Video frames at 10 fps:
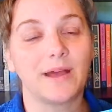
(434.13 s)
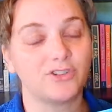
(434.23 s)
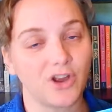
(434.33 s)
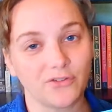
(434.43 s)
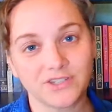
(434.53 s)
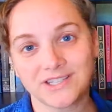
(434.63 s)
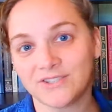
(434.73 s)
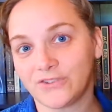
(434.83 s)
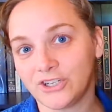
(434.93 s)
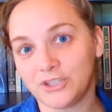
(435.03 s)

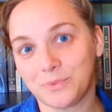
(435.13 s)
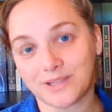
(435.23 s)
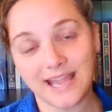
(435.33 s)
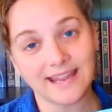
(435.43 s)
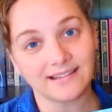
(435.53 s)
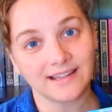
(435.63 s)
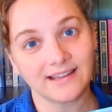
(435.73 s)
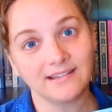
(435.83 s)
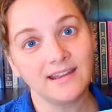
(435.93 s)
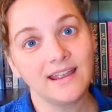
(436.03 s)
Jefferson's friendship with
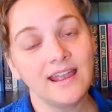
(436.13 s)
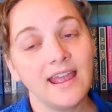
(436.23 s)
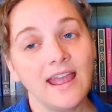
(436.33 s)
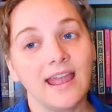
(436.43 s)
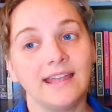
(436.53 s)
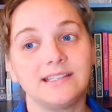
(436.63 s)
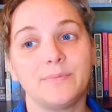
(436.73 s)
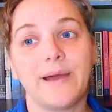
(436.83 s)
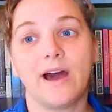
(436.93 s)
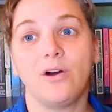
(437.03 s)
Caitlin. It's
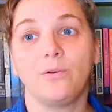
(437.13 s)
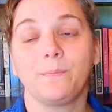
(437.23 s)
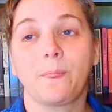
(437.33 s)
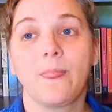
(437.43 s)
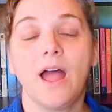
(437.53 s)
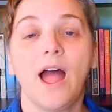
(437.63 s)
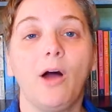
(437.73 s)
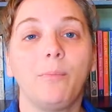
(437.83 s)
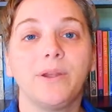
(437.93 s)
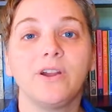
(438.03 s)
about
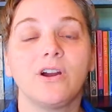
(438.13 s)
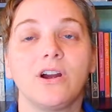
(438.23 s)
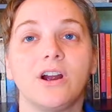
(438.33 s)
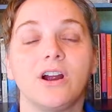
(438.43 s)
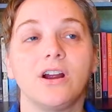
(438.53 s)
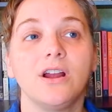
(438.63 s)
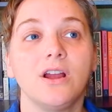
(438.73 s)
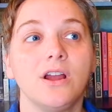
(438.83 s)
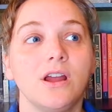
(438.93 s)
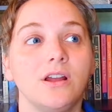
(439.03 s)
helping her
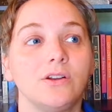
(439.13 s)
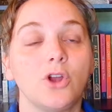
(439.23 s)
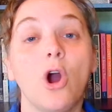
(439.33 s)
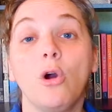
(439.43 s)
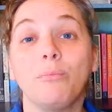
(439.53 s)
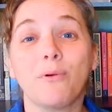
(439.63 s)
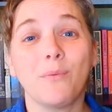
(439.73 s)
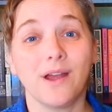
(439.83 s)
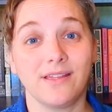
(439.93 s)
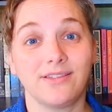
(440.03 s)
cope
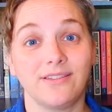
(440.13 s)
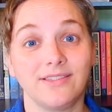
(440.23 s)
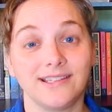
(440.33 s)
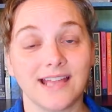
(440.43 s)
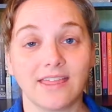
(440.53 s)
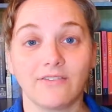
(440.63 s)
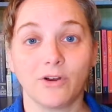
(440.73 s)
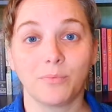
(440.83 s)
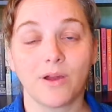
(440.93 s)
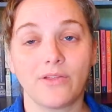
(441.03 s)
with the death of
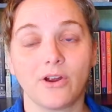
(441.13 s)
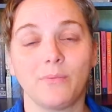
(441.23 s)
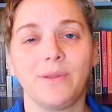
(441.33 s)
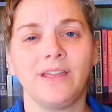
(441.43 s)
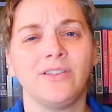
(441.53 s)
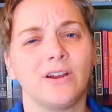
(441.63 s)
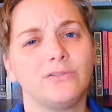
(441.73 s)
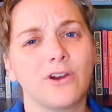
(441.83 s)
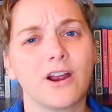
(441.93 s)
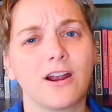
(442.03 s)
her brother, being there
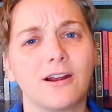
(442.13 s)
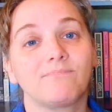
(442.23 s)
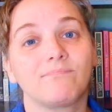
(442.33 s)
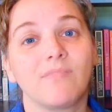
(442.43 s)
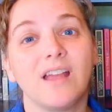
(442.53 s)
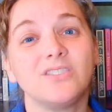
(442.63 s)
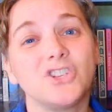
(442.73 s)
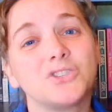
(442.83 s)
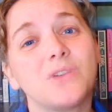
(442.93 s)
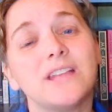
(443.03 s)
for her.
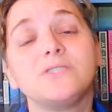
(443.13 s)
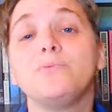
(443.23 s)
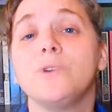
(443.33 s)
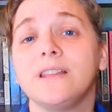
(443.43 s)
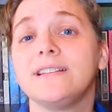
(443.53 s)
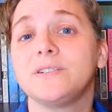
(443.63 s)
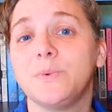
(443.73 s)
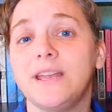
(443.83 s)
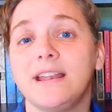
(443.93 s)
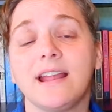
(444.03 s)
It's really
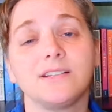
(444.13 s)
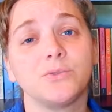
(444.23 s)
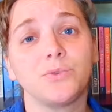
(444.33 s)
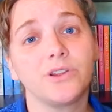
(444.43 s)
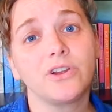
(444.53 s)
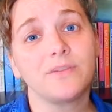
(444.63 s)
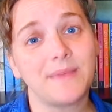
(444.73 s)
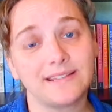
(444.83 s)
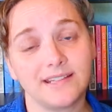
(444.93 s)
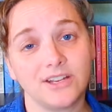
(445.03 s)
sweet and has a really good
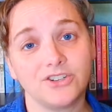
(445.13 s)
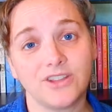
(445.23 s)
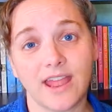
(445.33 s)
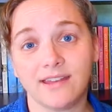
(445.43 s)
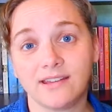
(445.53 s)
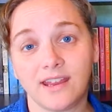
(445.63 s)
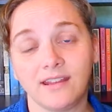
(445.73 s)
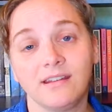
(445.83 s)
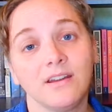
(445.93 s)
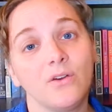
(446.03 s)
message. The
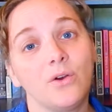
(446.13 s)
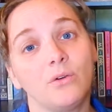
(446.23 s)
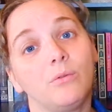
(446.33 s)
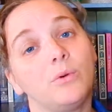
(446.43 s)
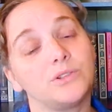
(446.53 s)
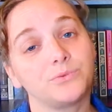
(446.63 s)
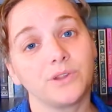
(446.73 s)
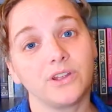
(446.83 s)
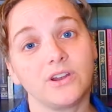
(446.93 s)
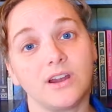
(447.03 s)
ending was
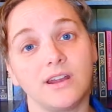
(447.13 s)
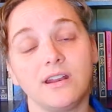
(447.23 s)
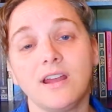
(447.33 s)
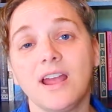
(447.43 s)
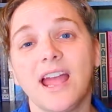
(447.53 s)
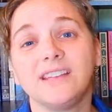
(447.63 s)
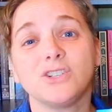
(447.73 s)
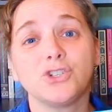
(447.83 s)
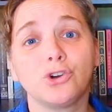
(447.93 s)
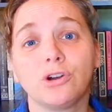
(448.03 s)
really good. It's a
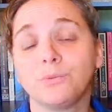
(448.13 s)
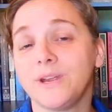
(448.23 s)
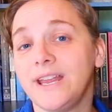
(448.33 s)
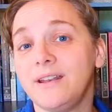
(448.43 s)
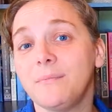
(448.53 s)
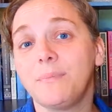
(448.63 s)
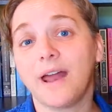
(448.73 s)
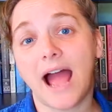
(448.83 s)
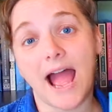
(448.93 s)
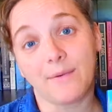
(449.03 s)
short read,
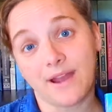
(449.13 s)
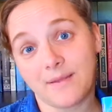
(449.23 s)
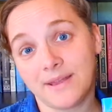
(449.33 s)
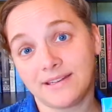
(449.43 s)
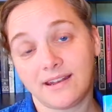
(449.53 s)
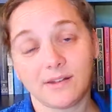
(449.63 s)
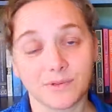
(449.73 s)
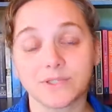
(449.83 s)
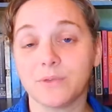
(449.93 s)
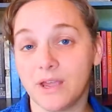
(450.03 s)
but I recommend it. It
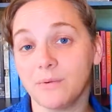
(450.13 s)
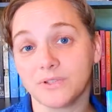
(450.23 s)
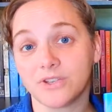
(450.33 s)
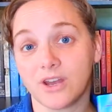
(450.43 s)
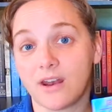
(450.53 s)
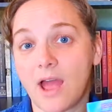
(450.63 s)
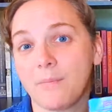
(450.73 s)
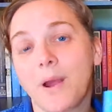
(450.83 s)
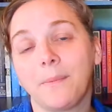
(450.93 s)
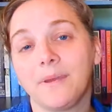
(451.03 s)
was good. I'd
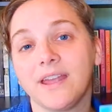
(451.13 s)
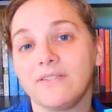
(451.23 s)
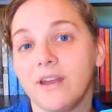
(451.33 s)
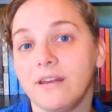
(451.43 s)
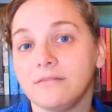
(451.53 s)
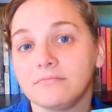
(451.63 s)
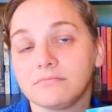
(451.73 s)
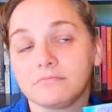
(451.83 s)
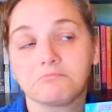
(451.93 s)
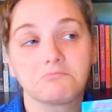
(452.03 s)
probably give it
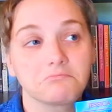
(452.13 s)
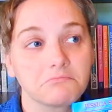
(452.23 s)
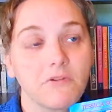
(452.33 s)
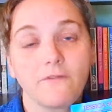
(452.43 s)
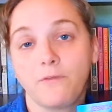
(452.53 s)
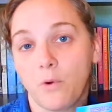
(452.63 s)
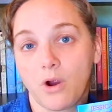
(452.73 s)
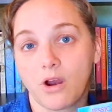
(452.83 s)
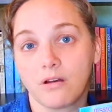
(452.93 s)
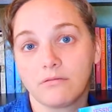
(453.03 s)

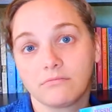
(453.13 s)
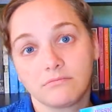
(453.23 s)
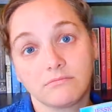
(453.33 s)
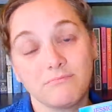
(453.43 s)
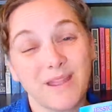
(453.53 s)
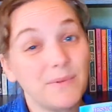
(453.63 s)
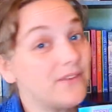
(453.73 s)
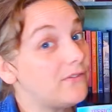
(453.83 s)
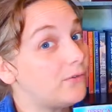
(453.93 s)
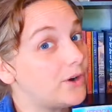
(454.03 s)
4, maybe
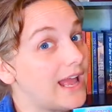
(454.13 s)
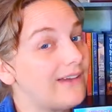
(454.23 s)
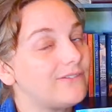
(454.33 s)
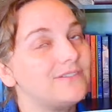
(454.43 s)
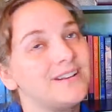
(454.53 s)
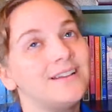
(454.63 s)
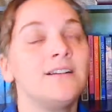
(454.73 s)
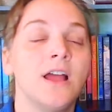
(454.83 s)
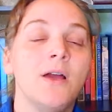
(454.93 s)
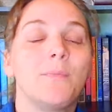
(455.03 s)
4.5. Nah,
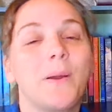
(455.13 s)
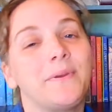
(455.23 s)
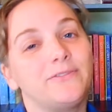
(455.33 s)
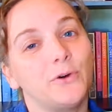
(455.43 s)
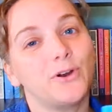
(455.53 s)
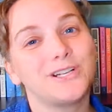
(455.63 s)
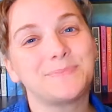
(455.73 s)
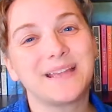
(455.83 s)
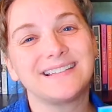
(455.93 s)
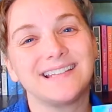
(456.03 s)
probably 4, just
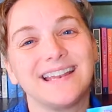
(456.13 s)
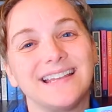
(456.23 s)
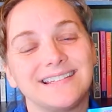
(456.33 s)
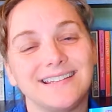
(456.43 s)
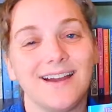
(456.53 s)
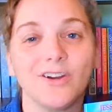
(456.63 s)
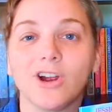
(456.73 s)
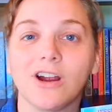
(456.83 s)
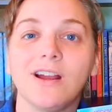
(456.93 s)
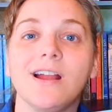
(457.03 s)
because it is
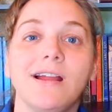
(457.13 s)
younger.